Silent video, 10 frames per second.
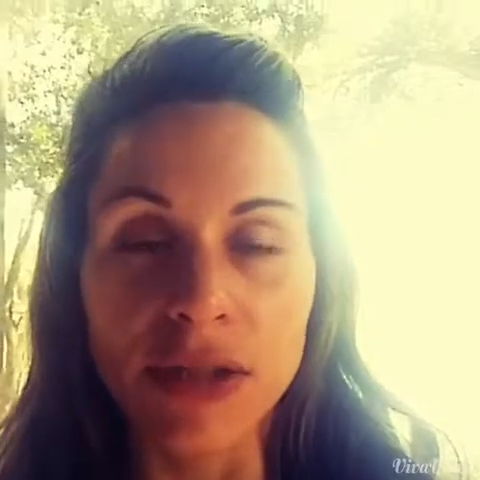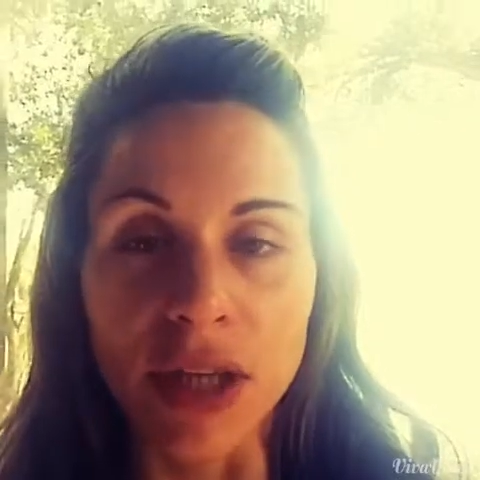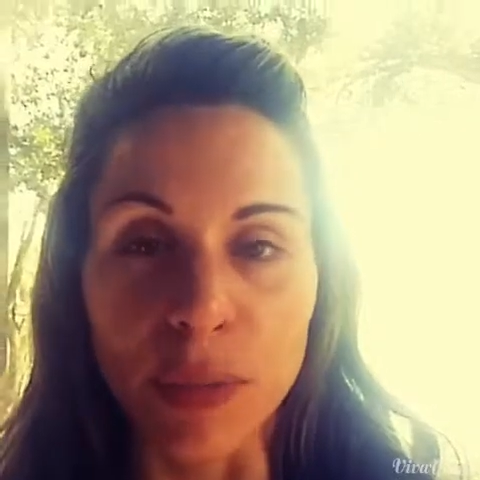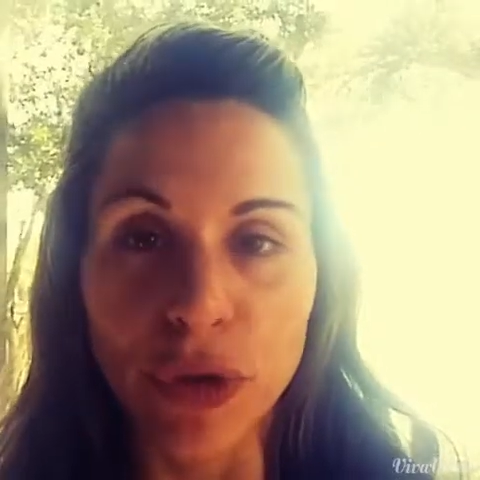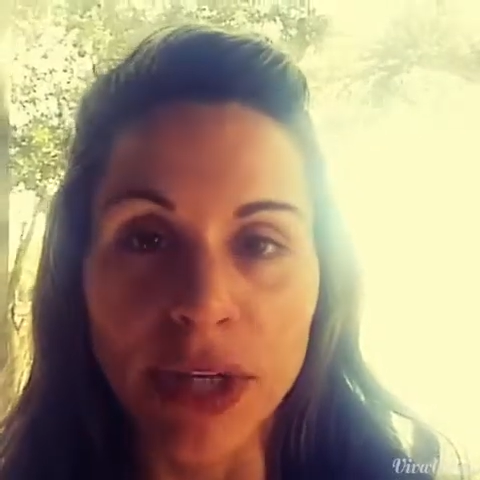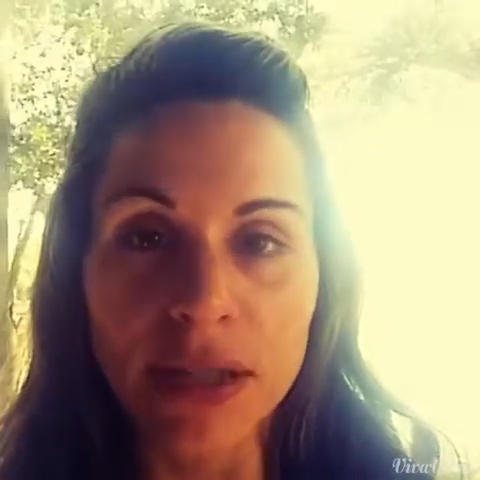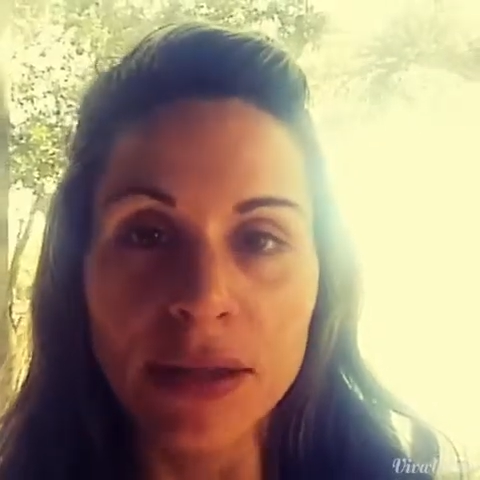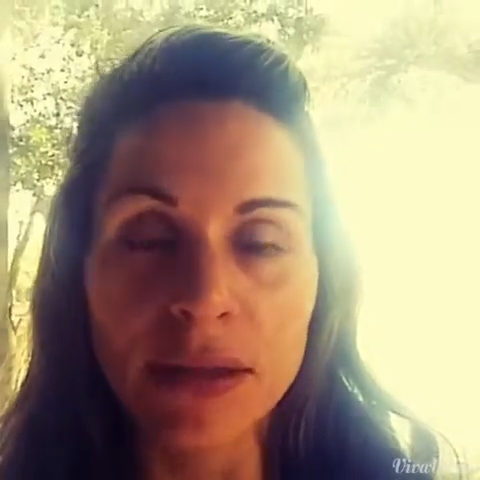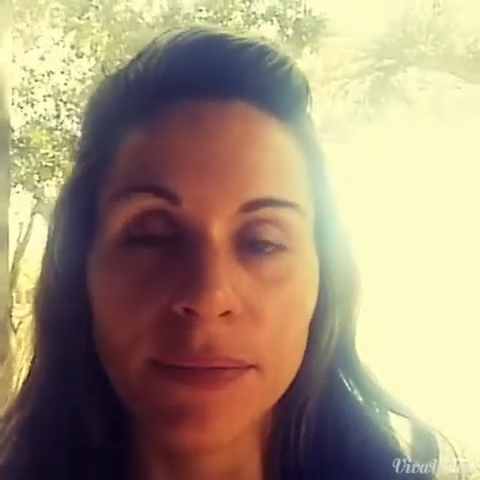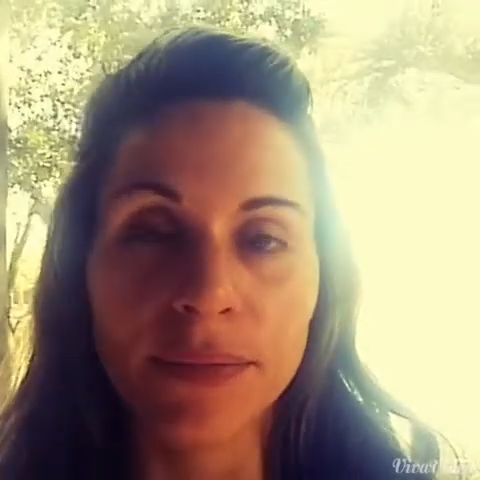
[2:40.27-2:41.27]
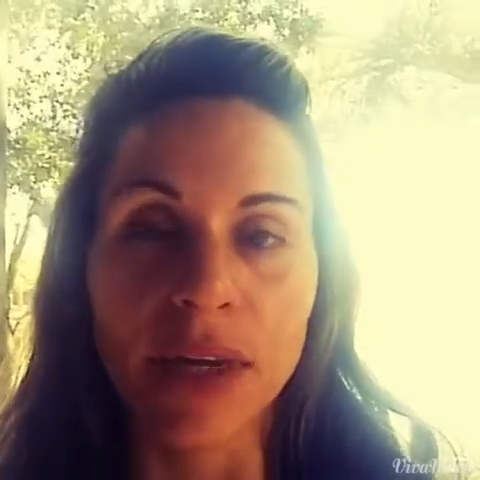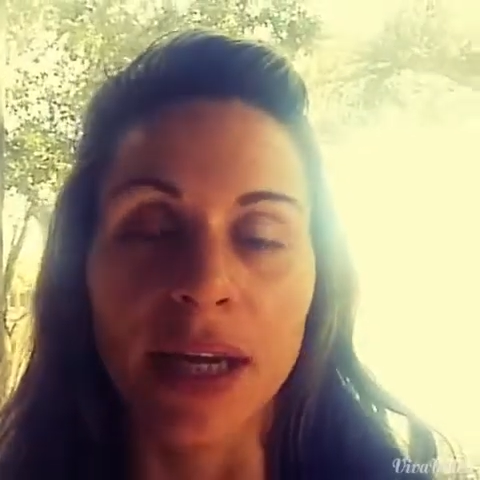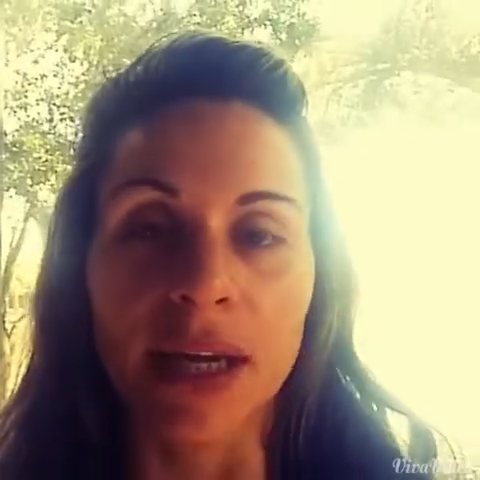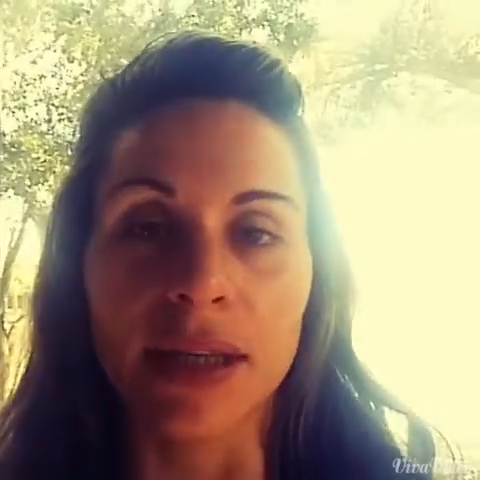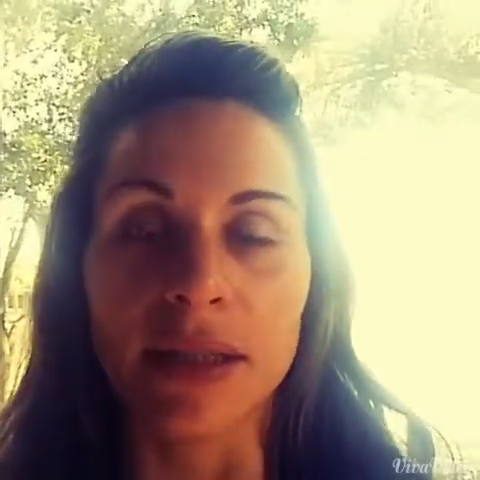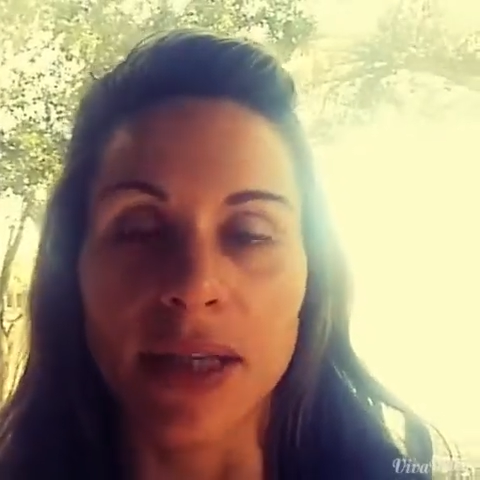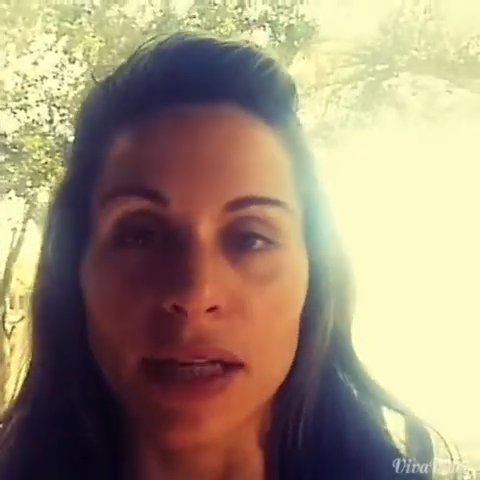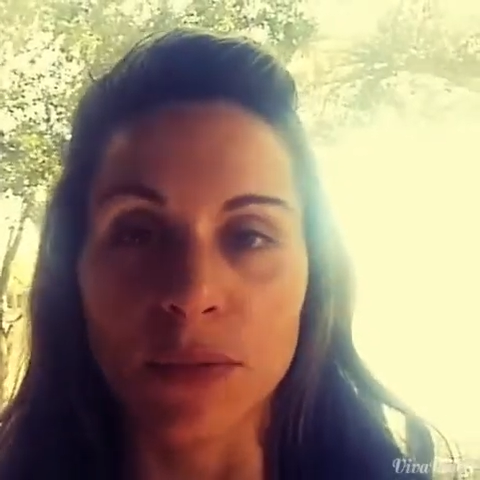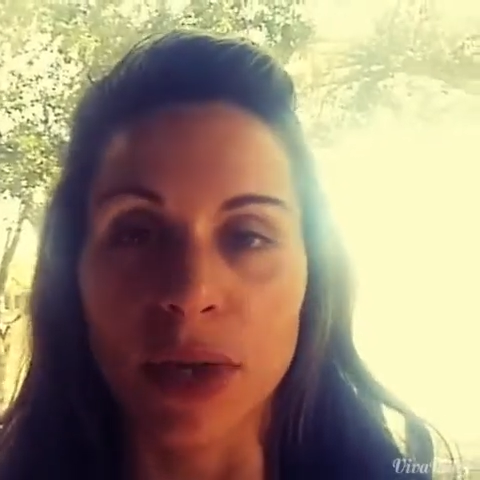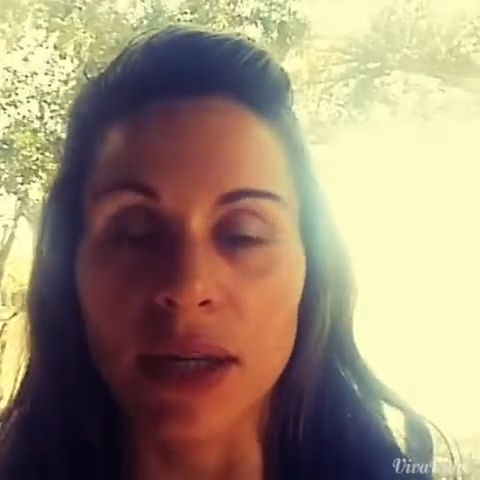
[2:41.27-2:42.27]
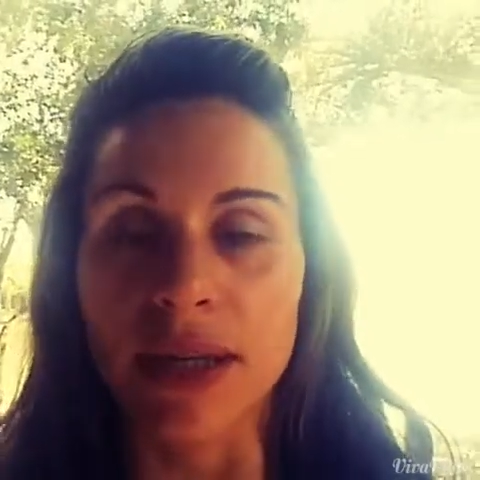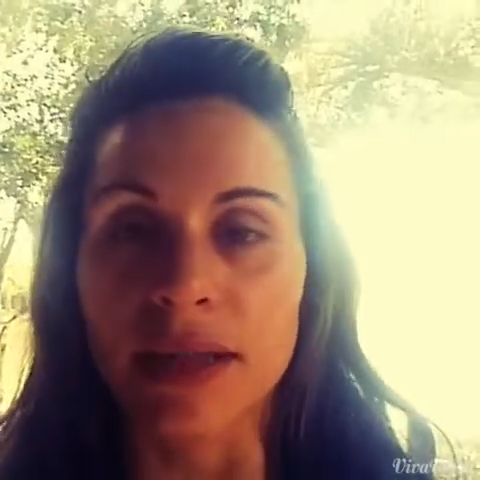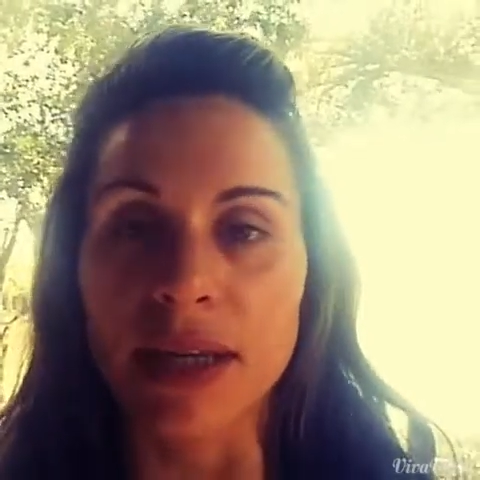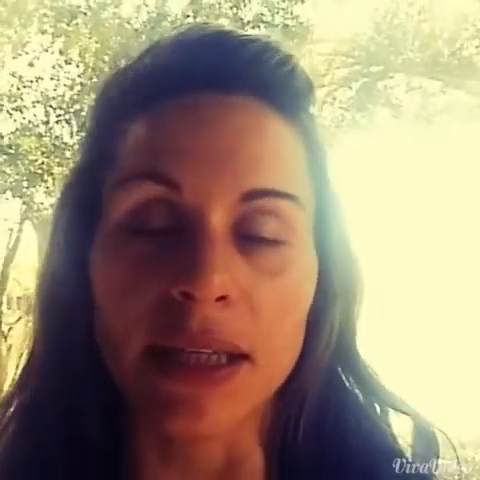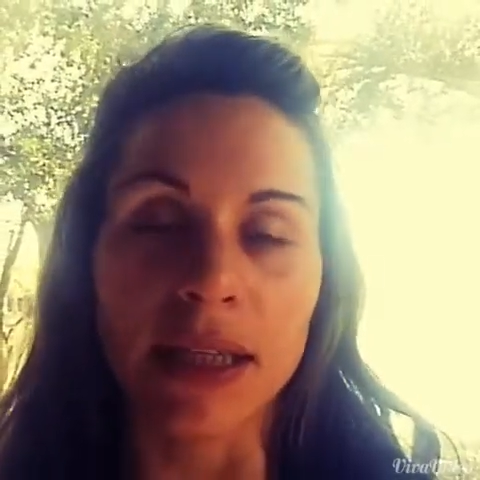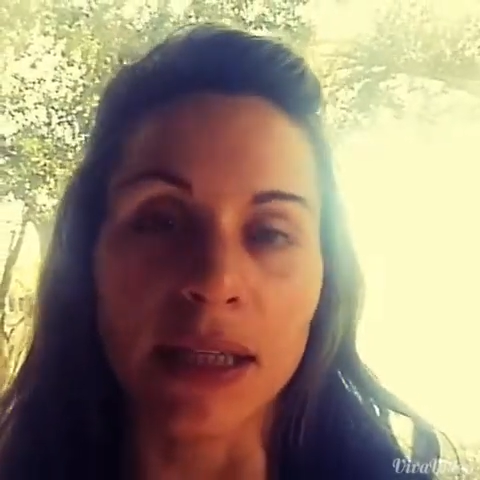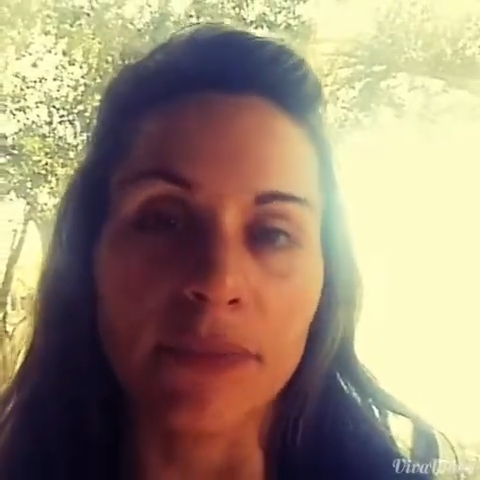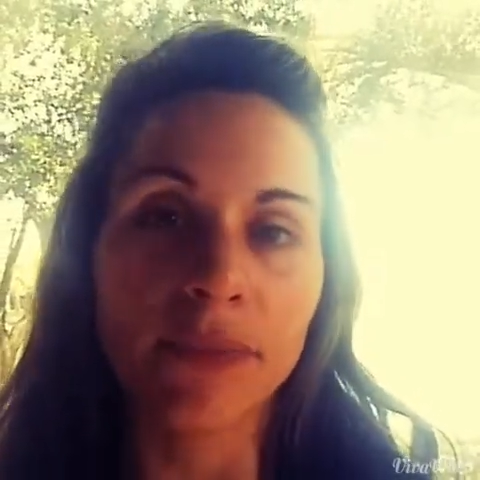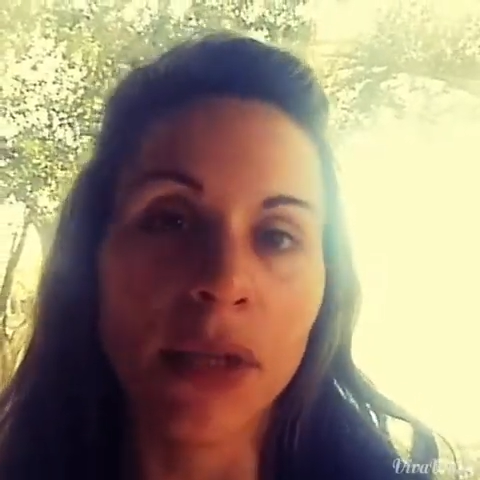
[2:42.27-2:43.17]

summaries as well as any